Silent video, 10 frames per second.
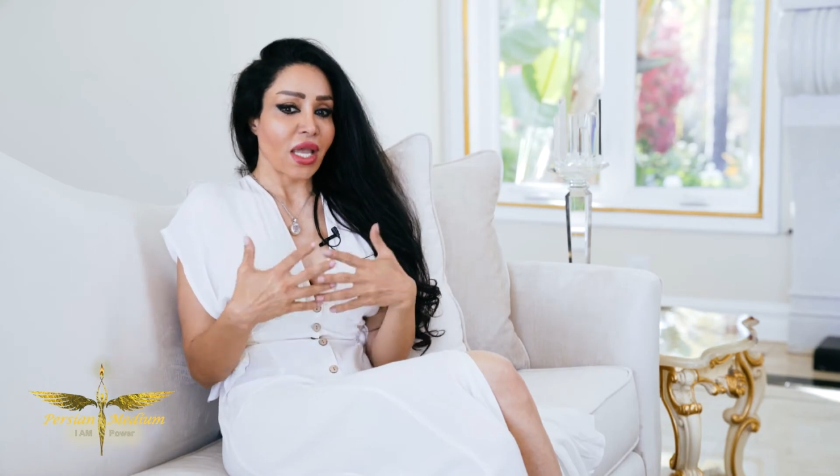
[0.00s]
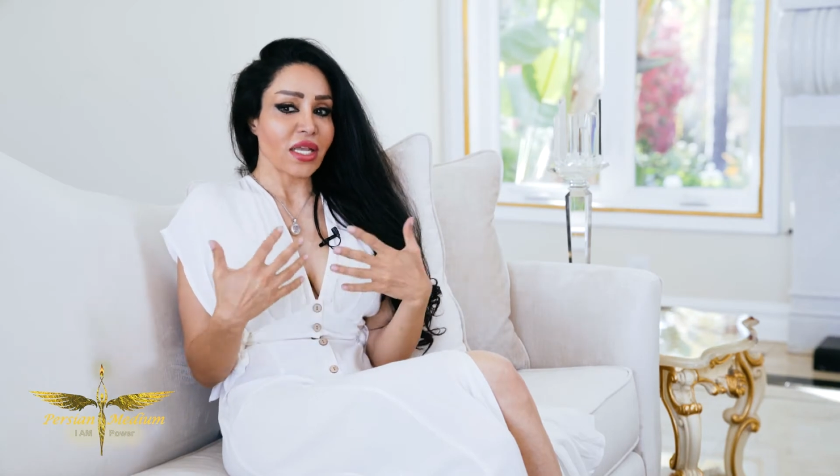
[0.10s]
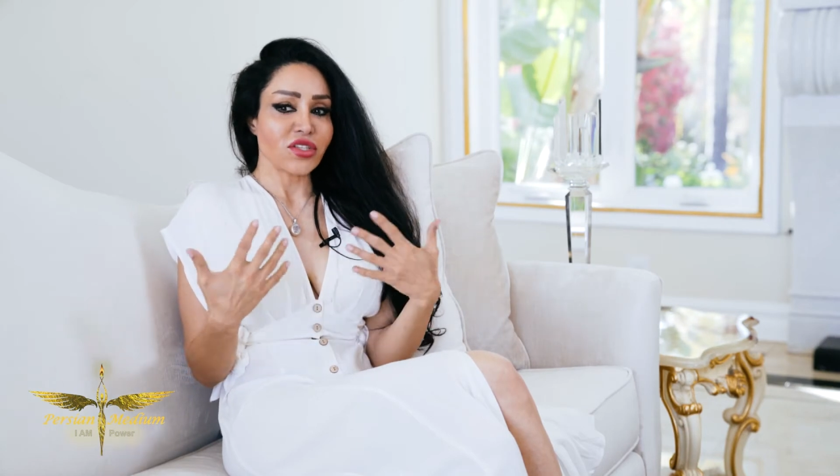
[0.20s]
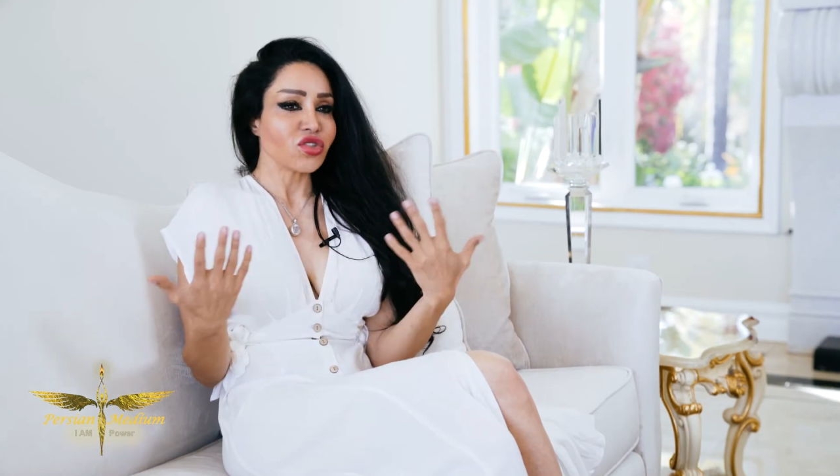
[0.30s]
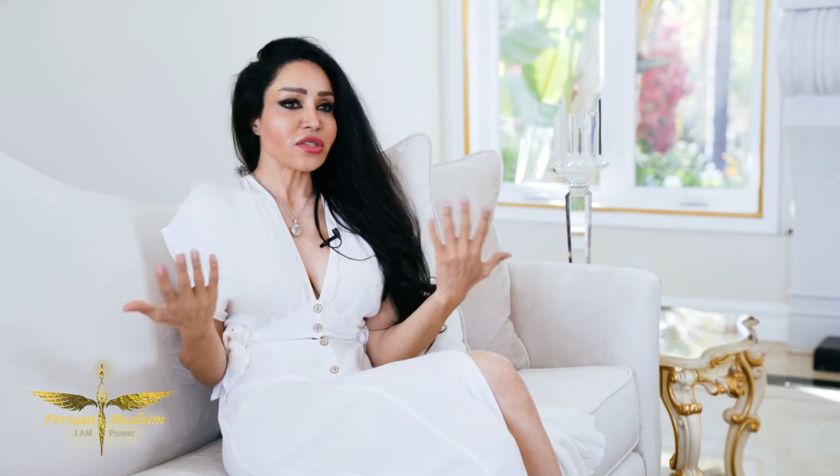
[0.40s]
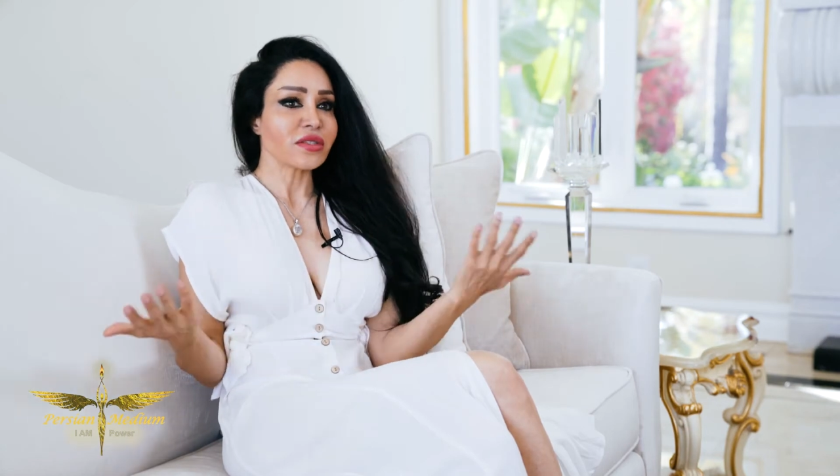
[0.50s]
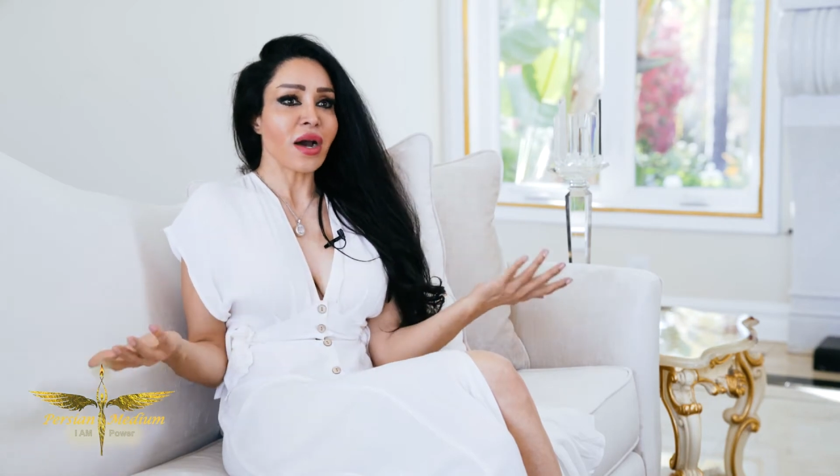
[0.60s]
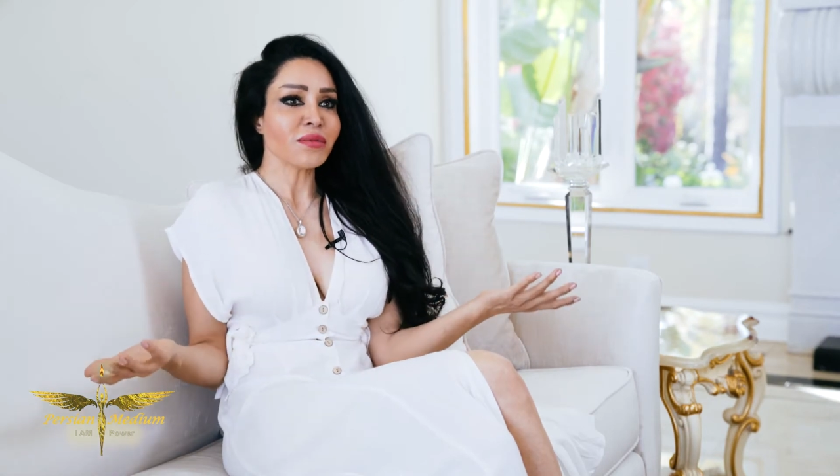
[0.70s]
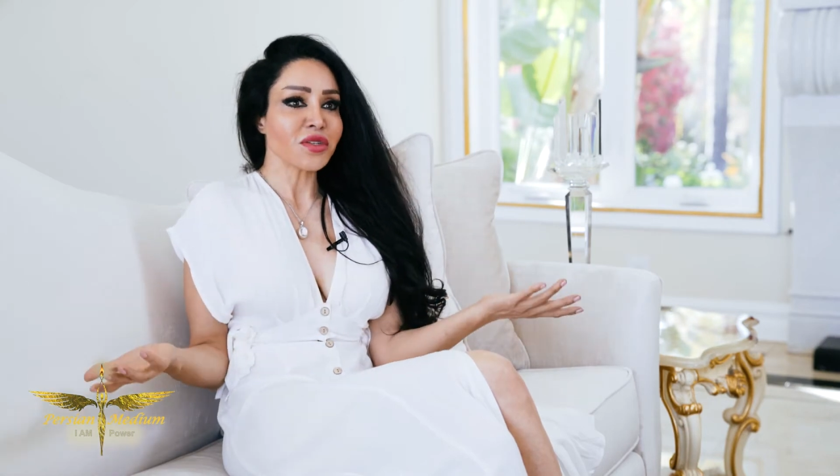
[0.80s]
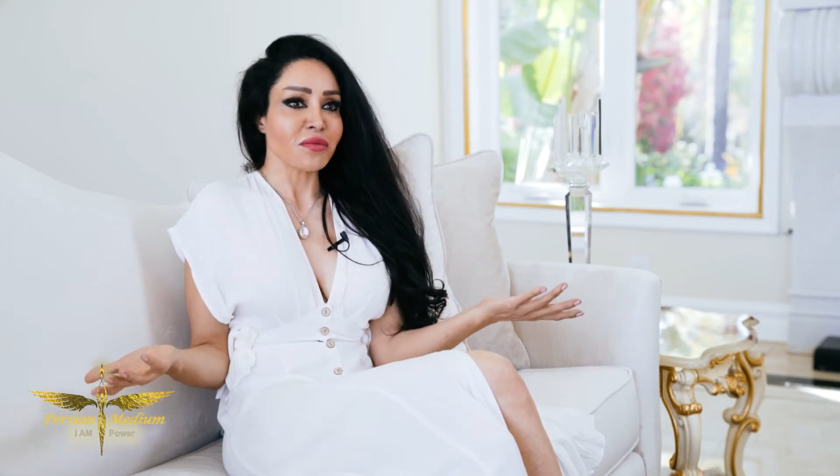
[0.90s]
it's just
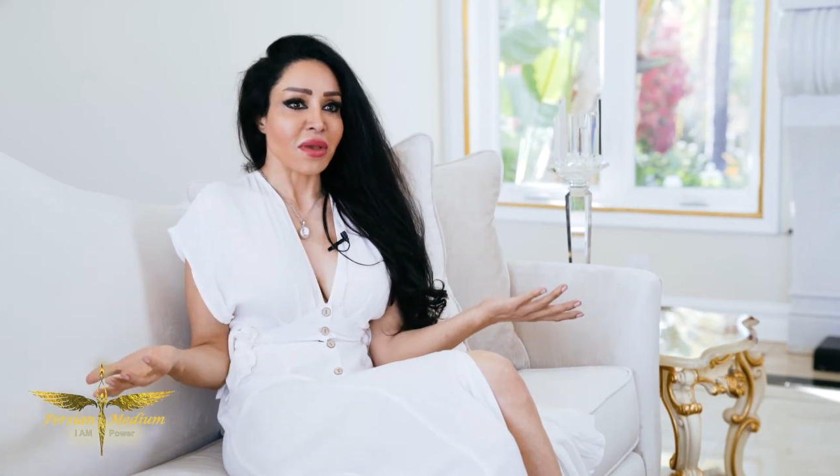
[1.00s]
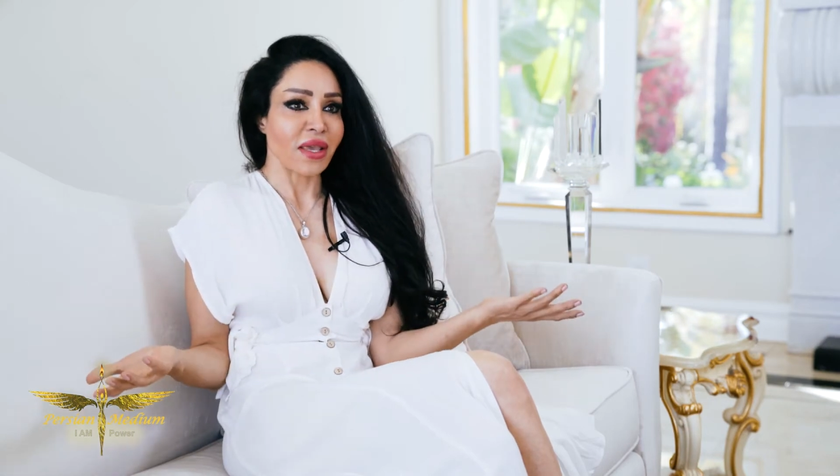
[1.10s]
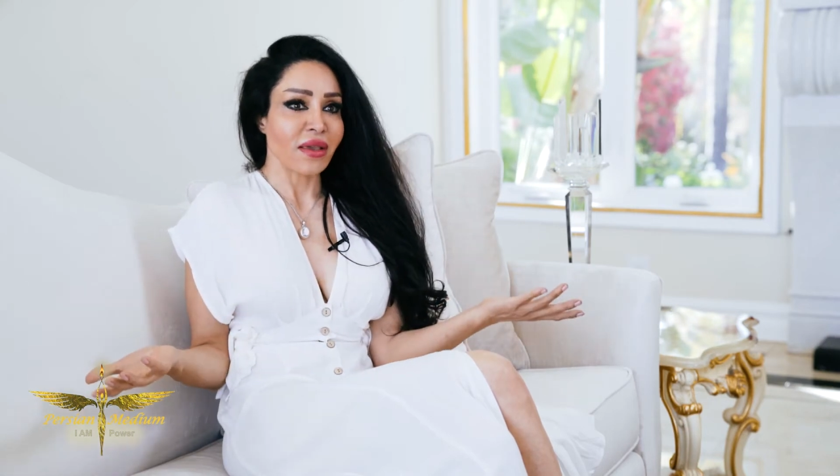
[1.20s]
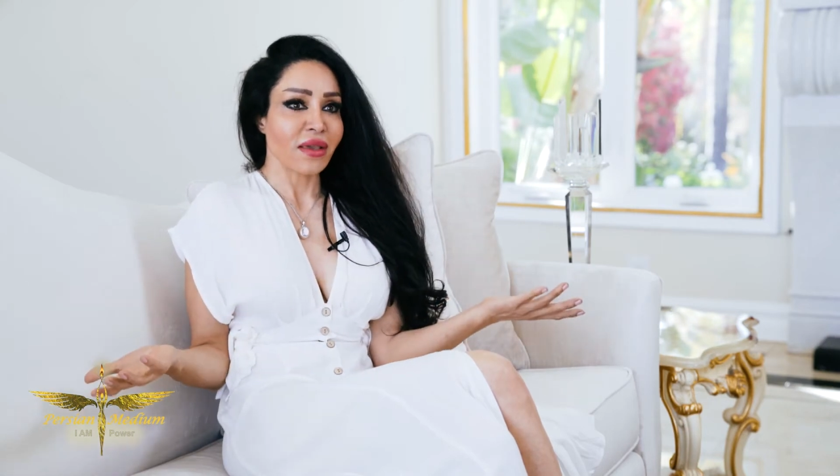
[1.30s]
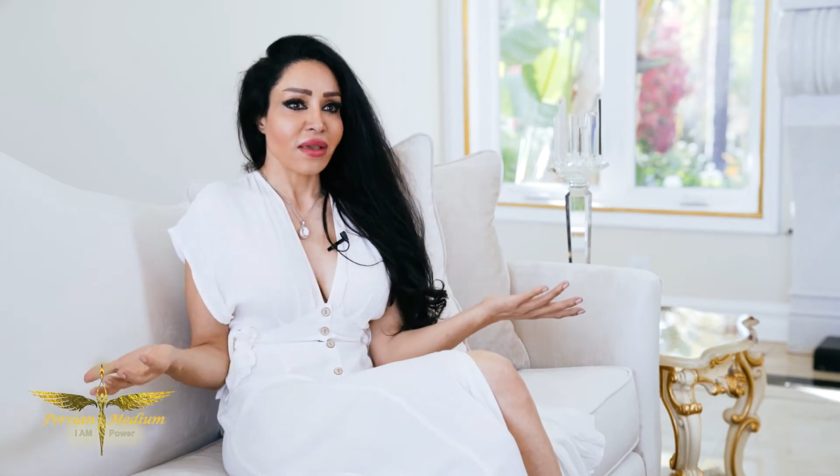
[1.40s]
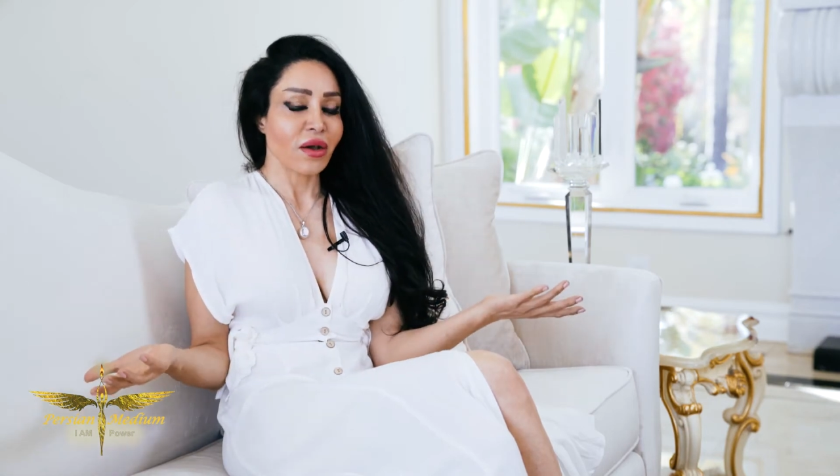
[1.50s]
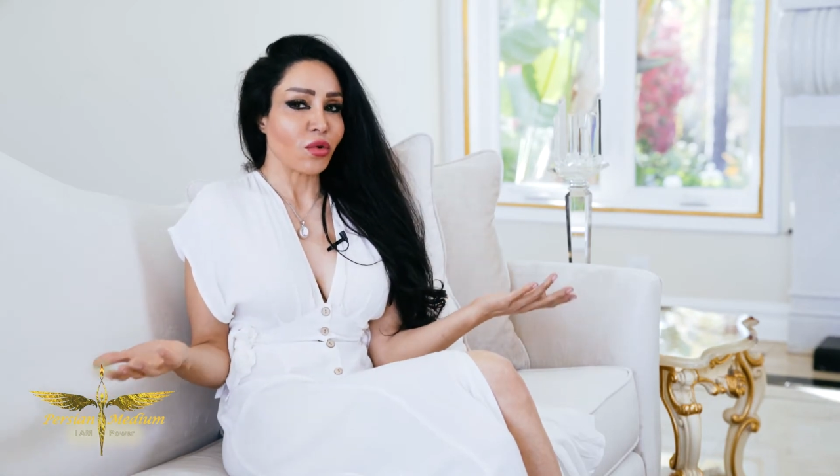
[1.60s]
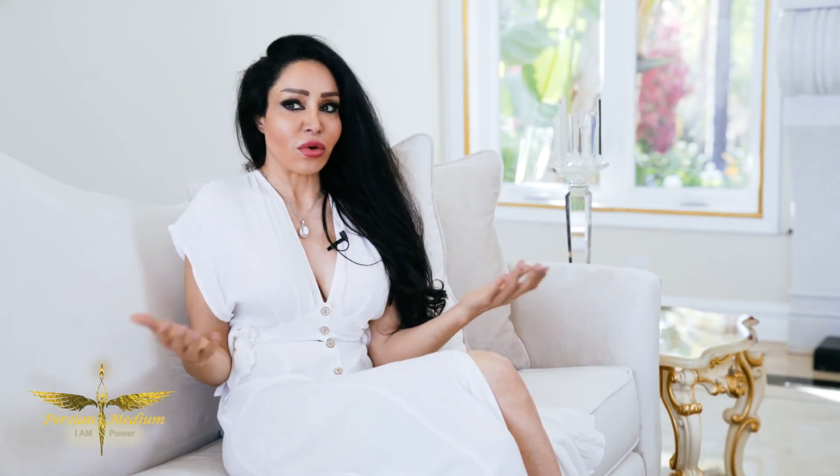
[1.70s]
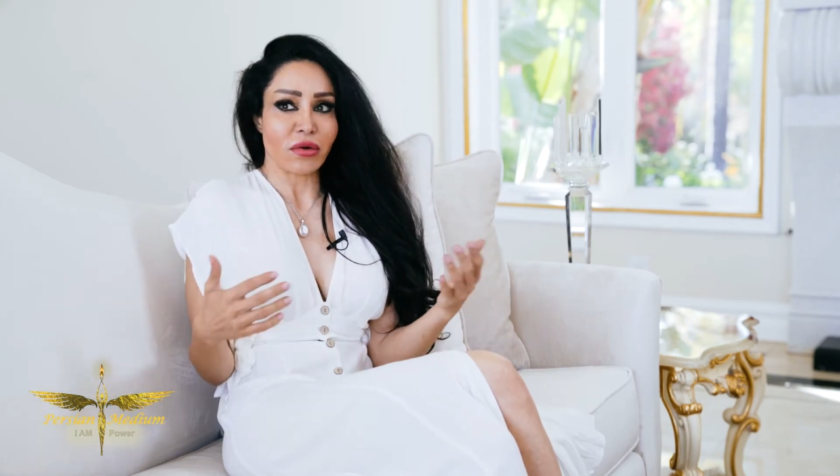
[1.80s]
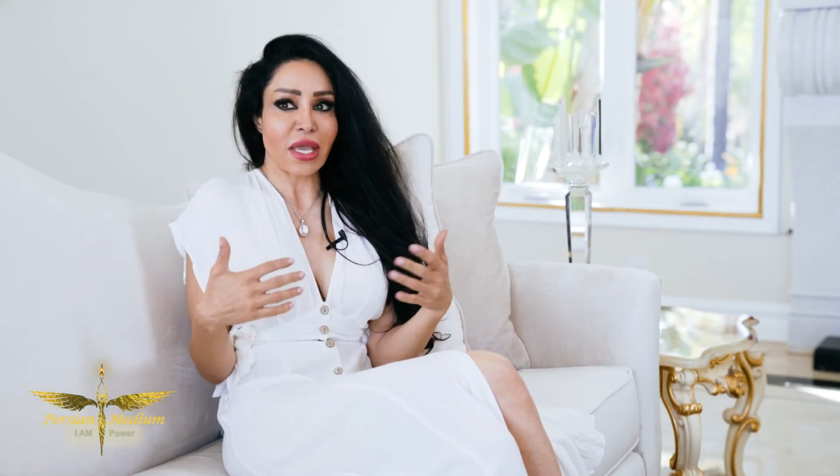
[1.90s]
come to me
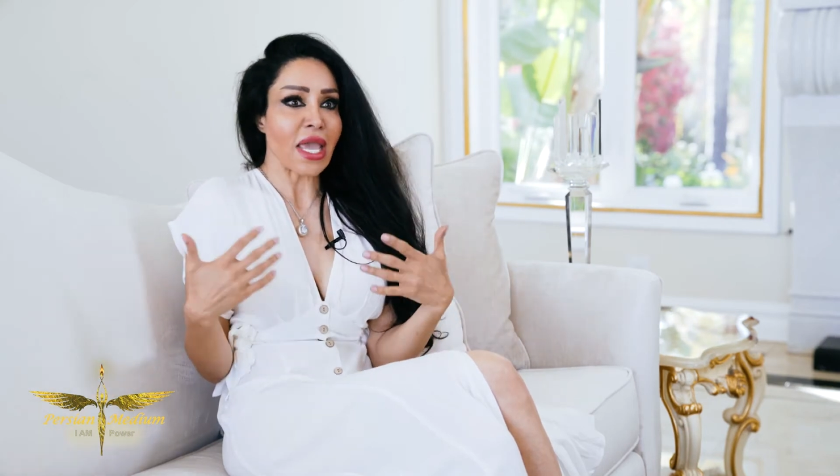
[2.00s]
or